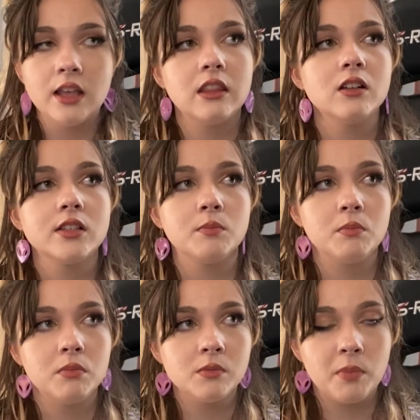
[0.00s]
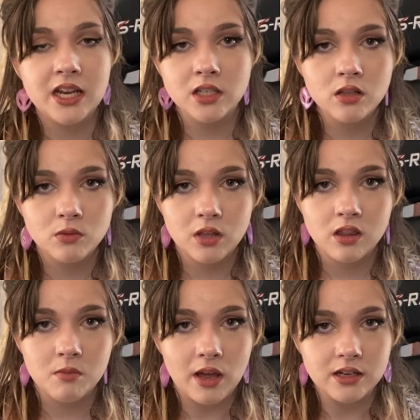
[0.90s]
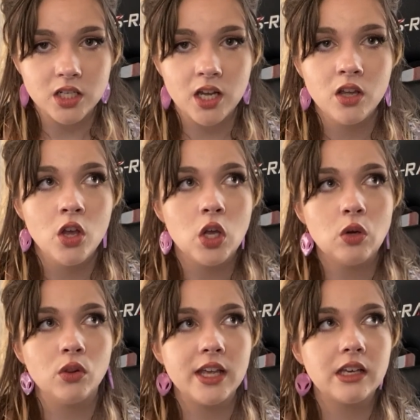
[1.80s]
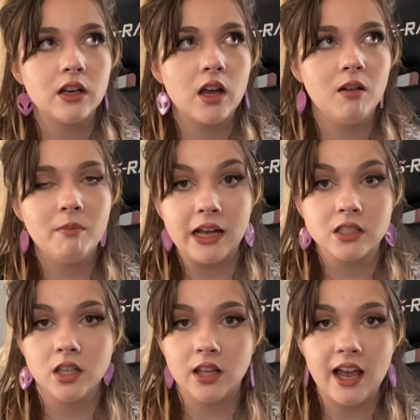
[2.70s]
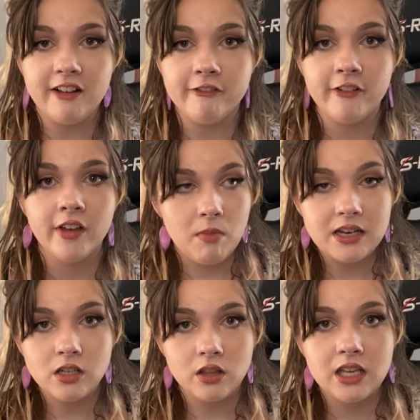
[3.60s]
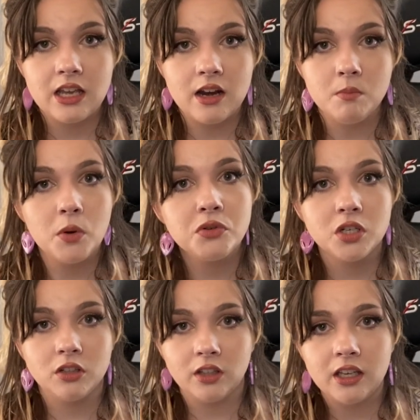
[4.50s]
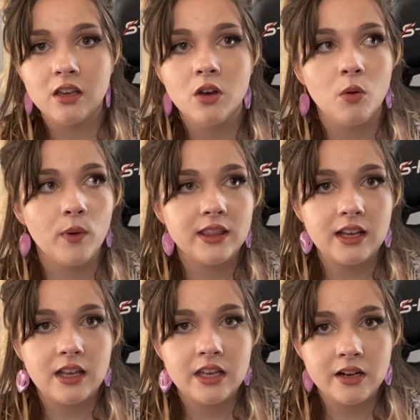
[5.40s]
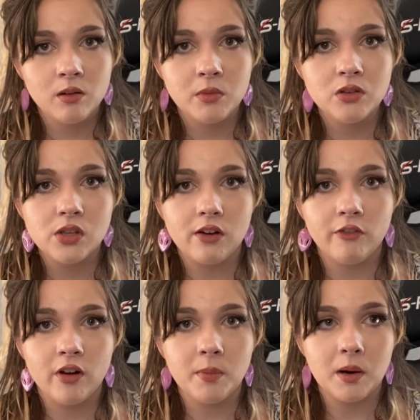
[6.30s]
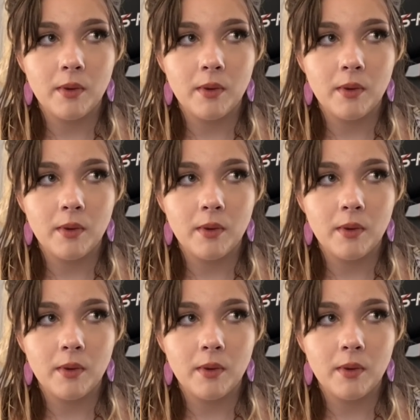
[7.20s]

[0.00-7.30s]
There's patients with dementia who like come back to life mentally and emotionally when they hear music from their